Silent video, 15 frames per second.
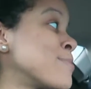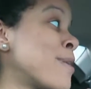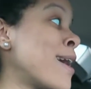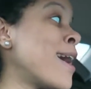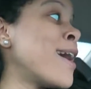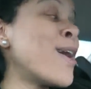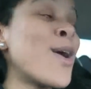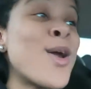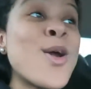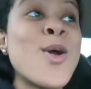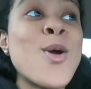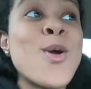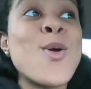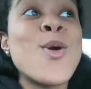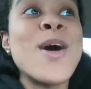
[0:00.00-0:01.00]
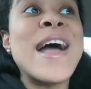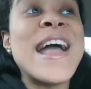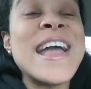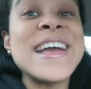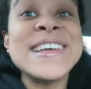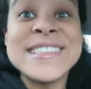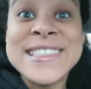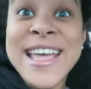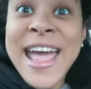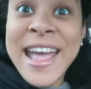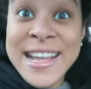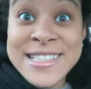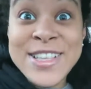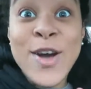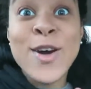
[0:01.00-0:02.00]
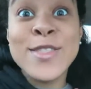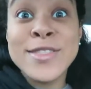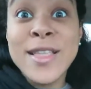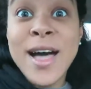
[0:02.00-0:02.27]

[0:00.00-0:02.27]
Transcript: but it takes a